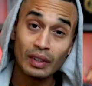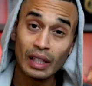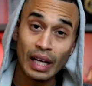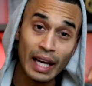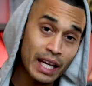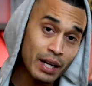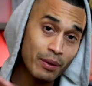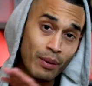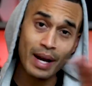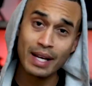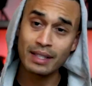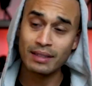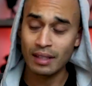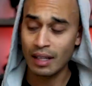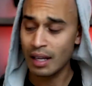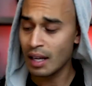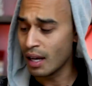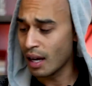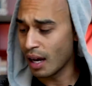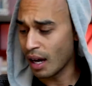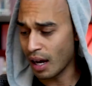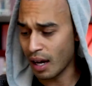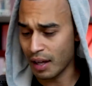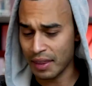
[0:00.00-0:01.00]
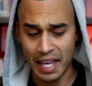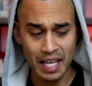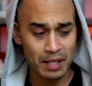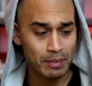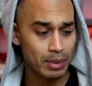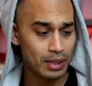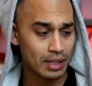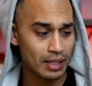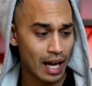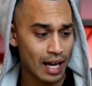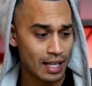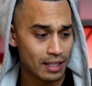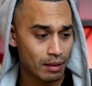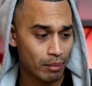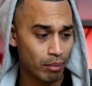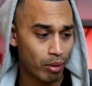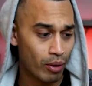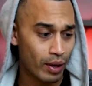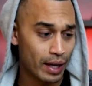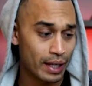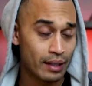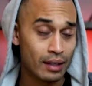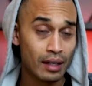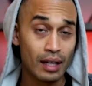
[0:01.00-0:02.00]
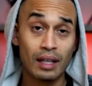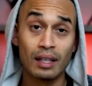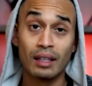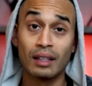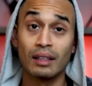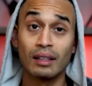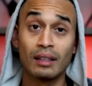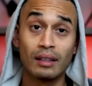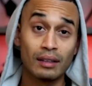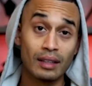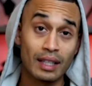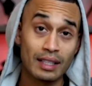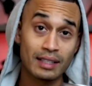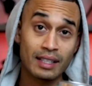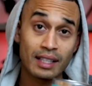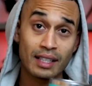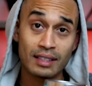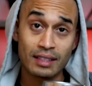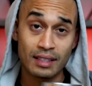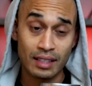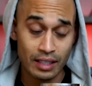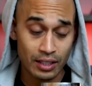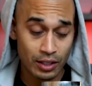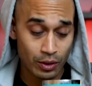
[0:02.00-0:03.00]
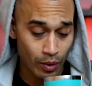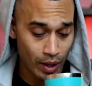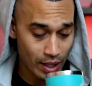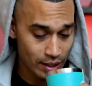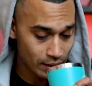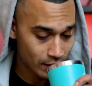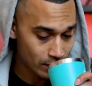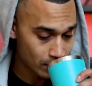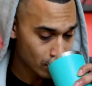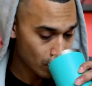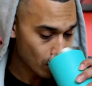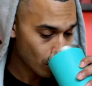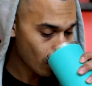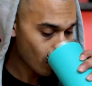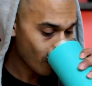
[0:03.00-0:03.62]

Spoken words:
Anyways, that's besides the point. Let's get into these questions.